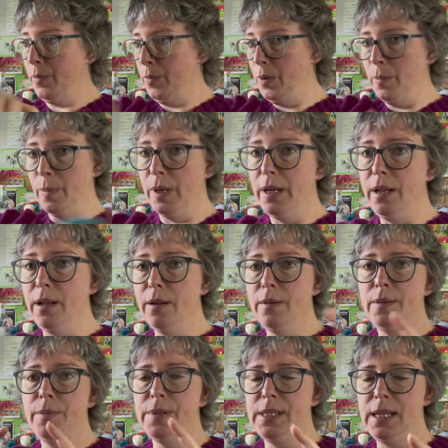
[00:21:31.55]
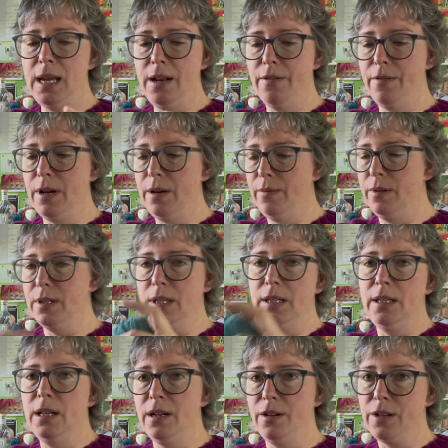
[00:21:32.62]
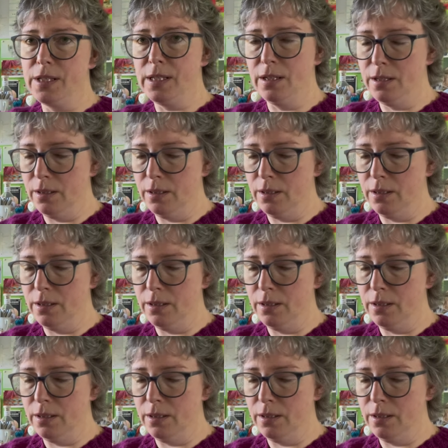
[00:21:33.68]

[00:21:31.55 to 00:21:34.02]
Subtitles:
put my skein around, and then I just had